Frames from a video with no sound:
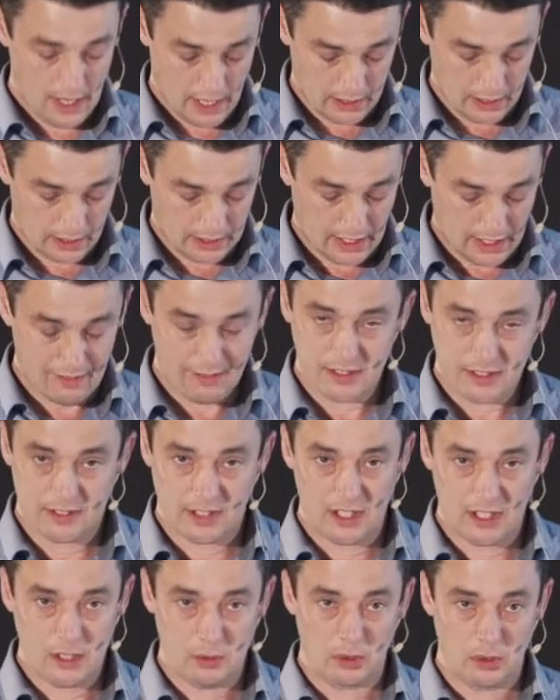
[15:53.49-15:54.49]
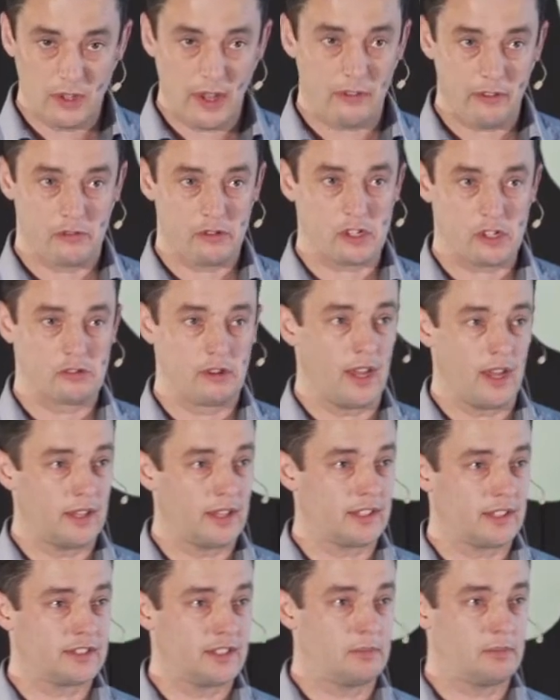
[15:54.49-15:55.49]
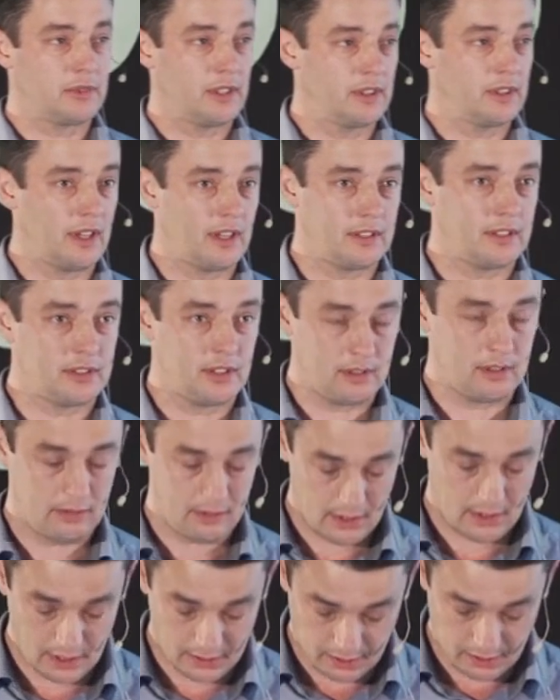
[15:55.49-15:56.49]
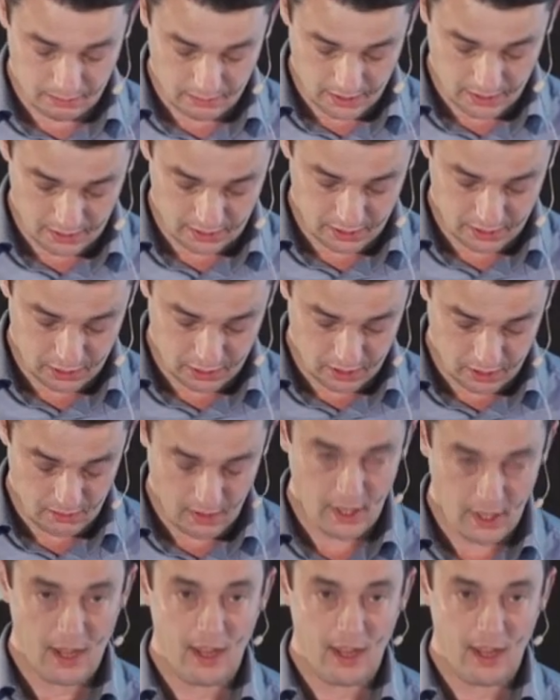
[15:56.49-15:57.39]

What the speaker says: and I guarantee you will never regret accepting that as an issue.